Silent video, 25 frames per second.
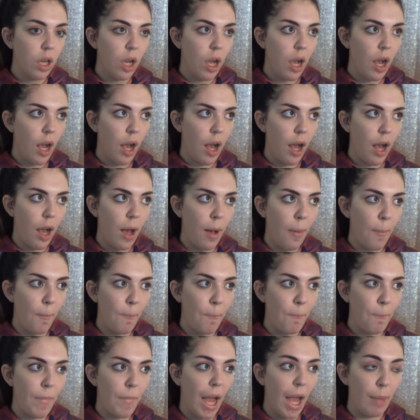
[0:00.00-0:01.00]

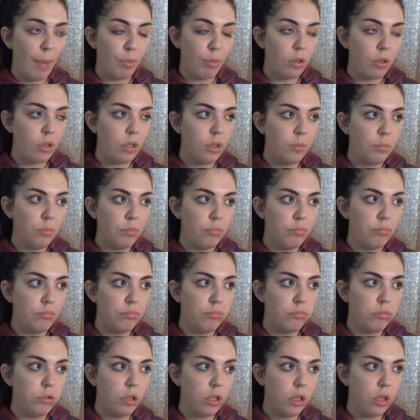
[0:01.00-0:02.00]
I broke up
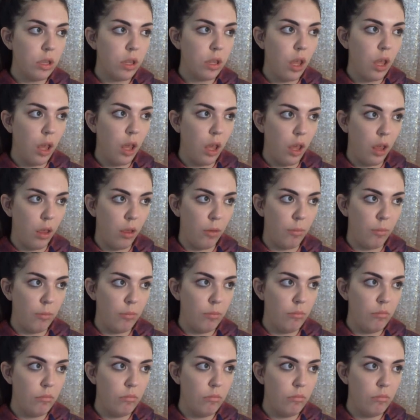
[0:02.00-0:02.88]
with him.